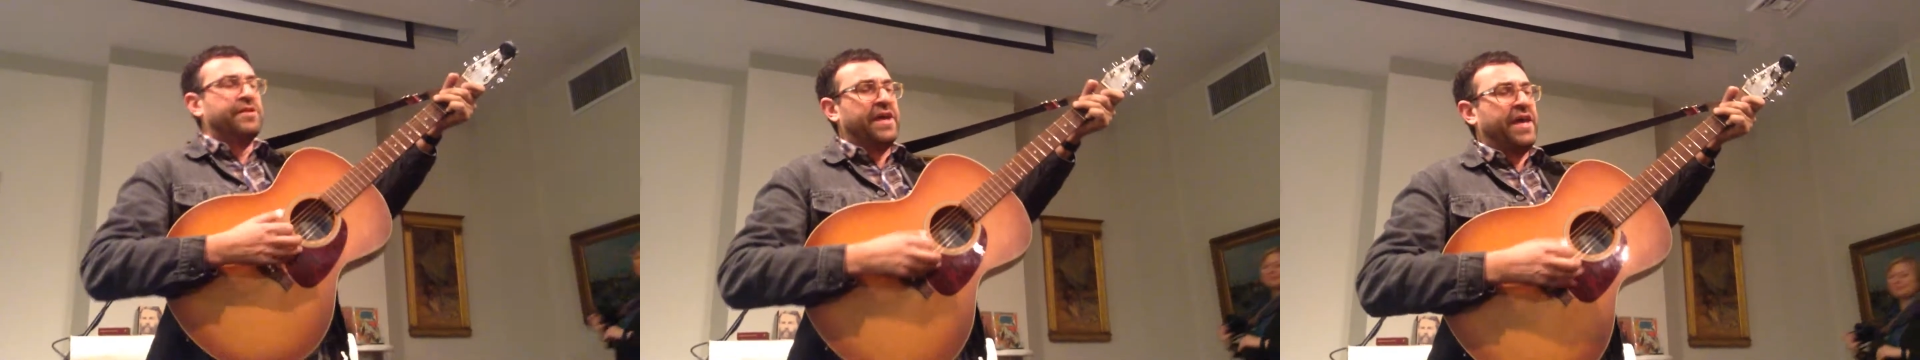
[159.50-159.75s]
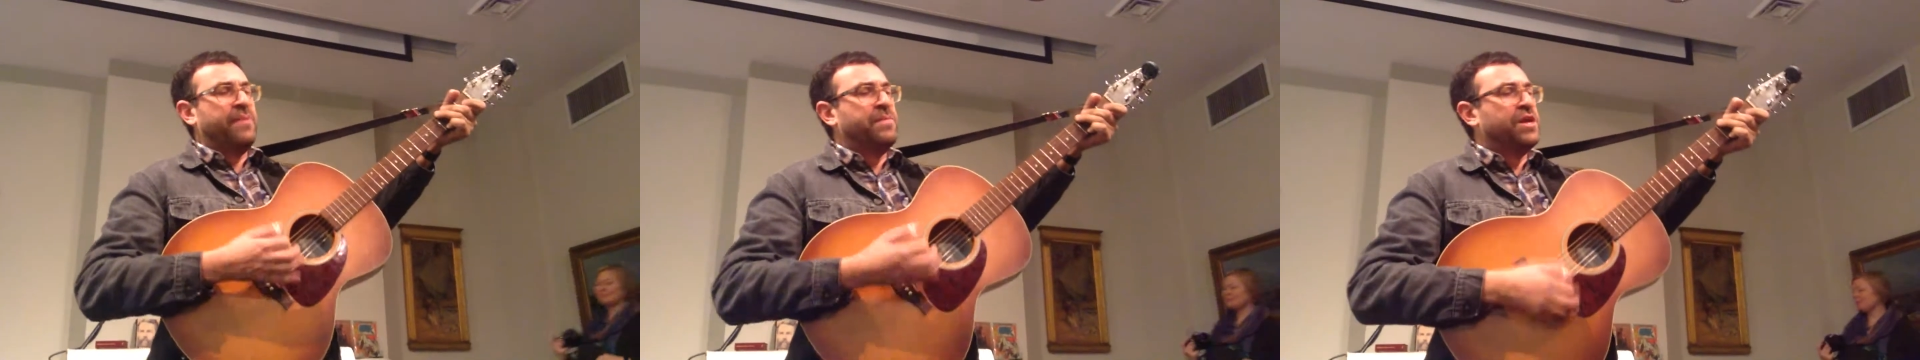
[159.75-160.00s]

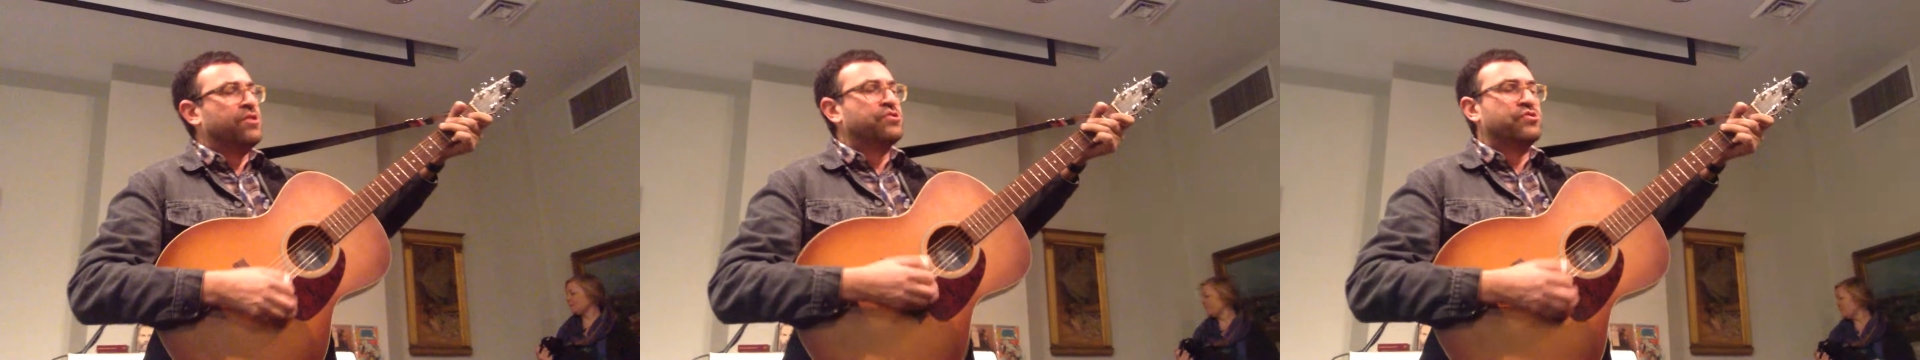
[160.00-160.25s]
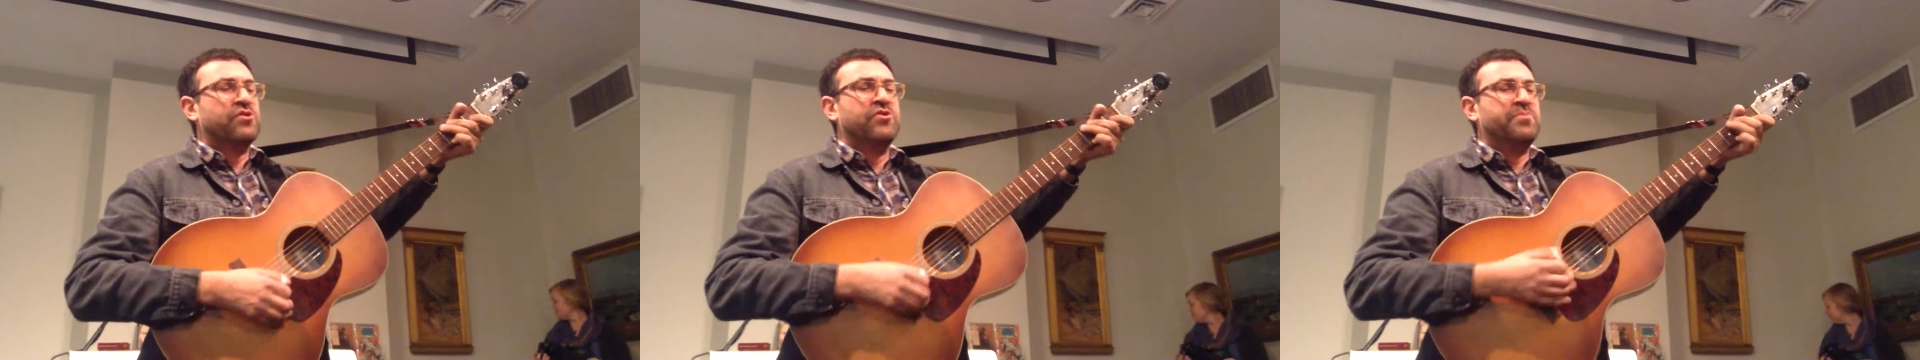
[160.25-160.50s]
damn near
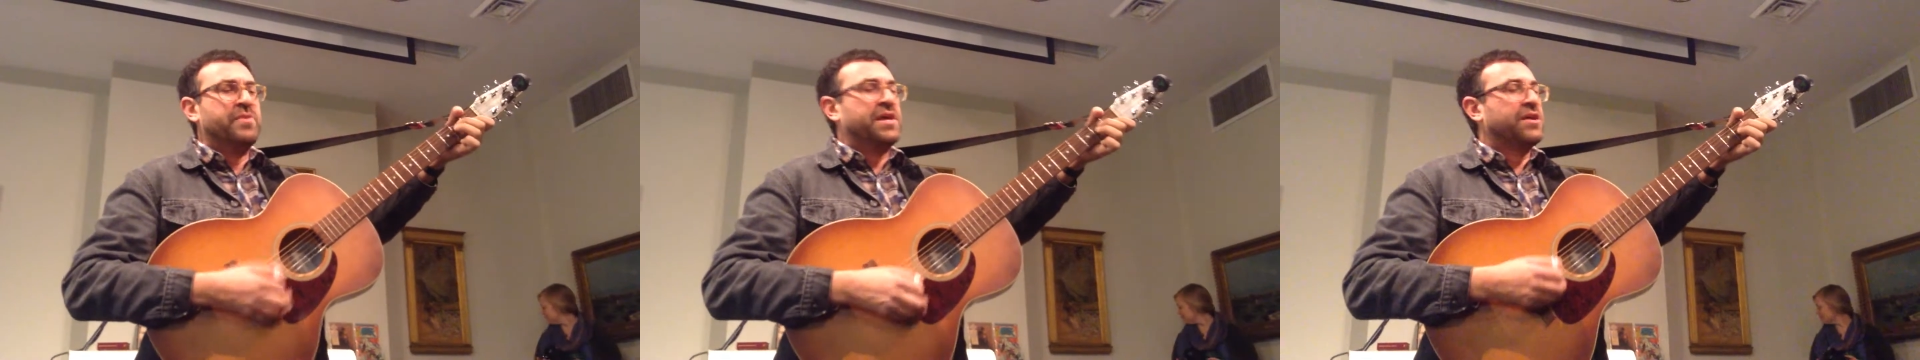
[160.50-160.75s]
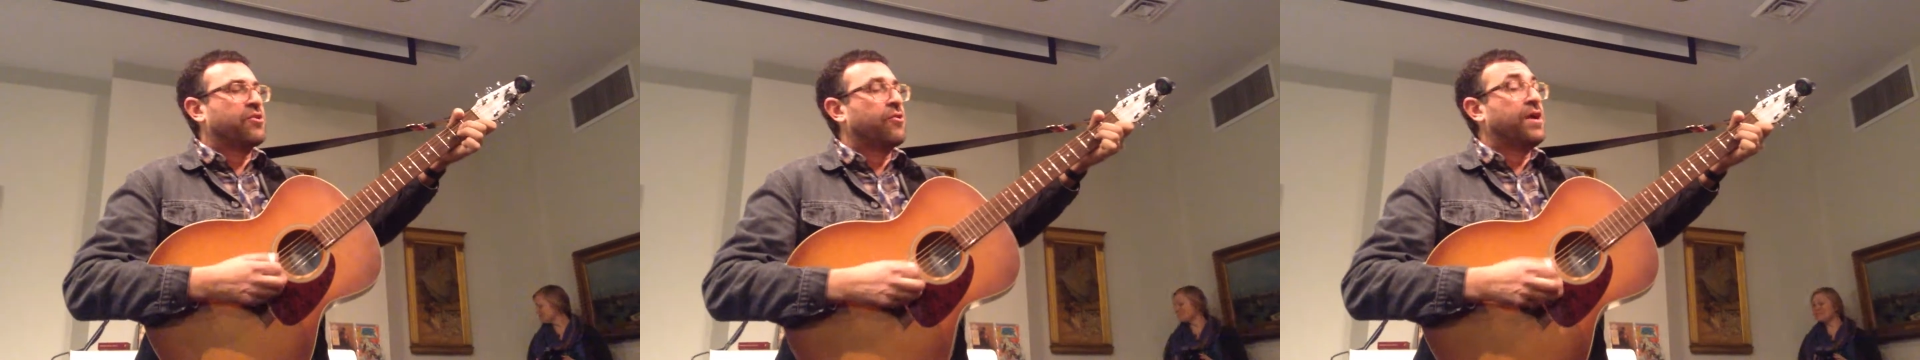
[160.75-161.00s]
drove
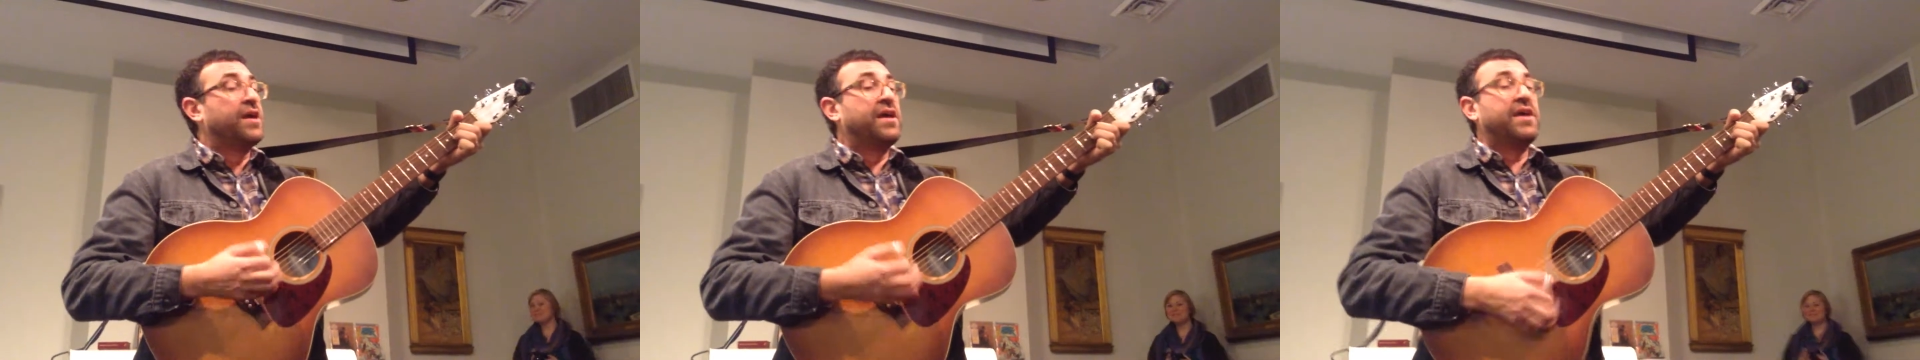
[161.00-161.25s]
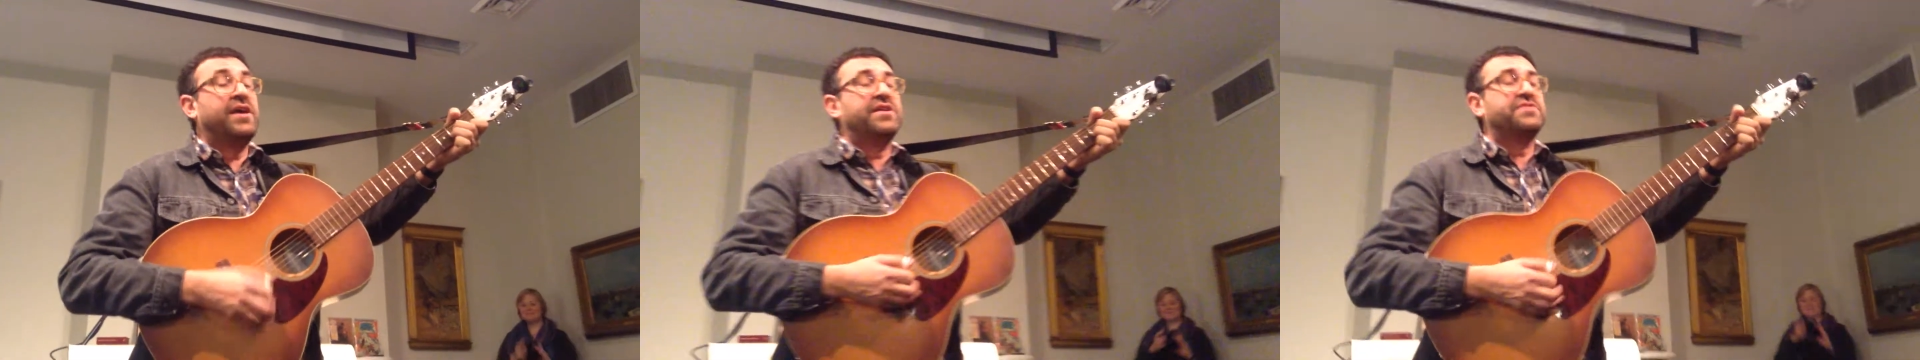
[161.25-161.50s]
me
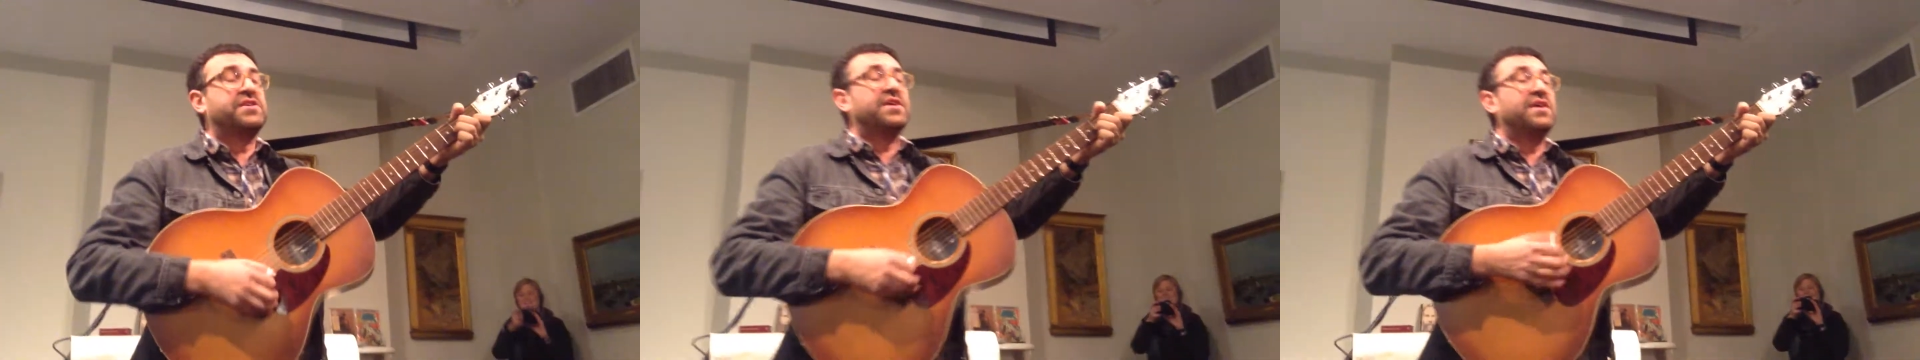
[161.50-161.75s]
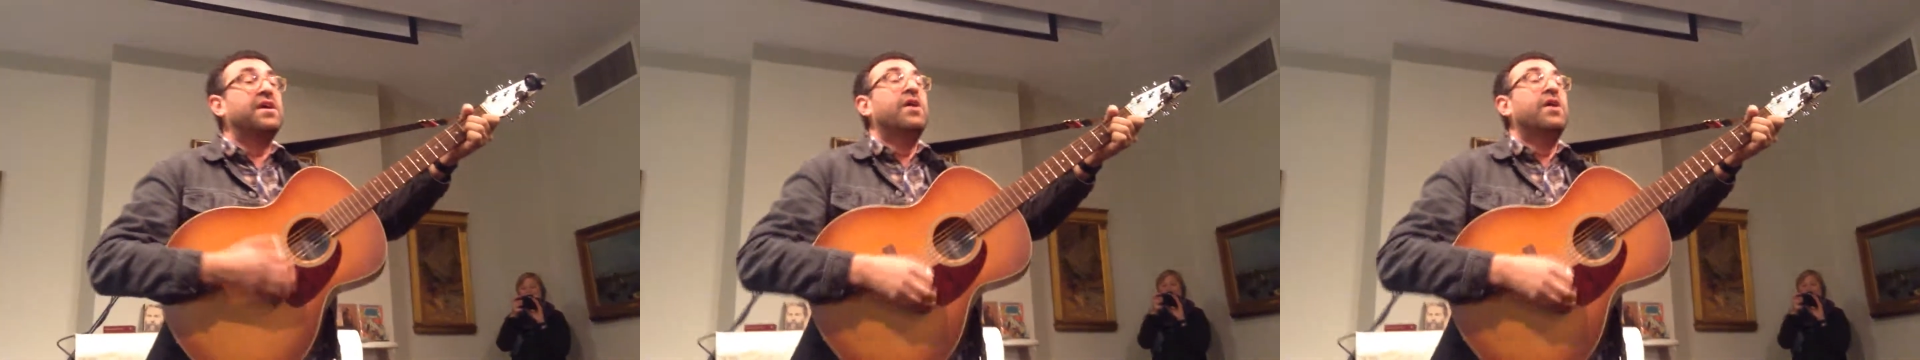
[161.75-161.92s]
crazy,